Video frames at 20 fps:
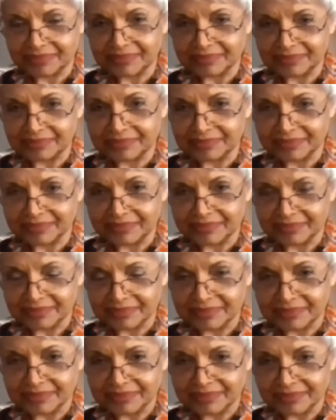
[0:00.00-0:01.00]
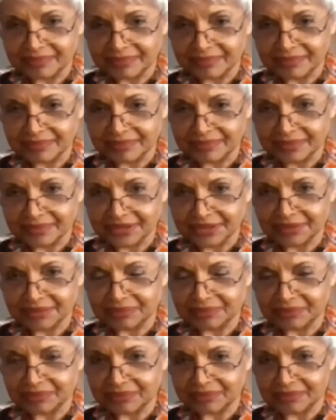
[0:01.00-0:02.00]

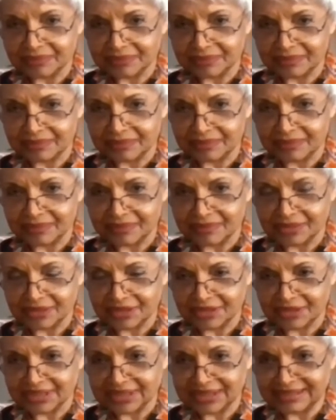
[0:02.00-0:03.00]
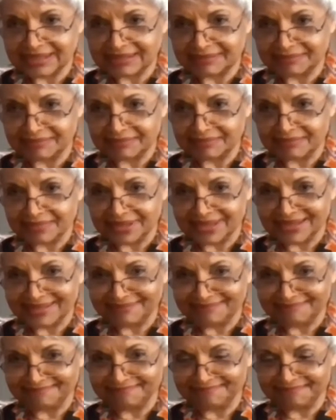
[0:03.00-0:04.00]

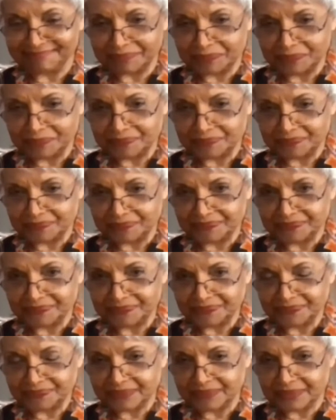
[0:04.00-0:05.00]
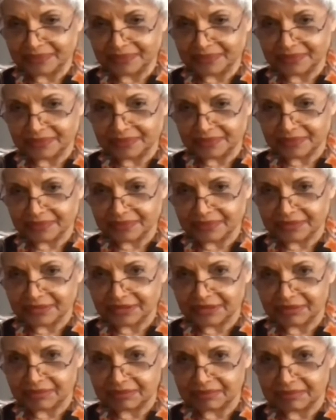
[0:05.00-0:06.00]

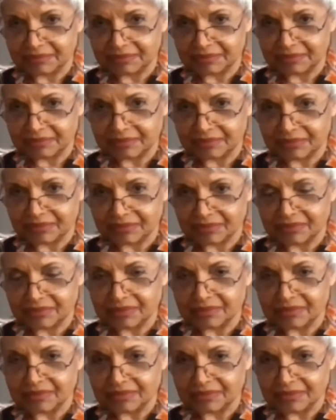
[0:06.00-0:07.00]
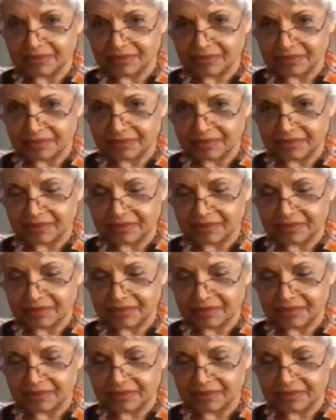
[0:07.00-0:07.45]
This person isn't speaking.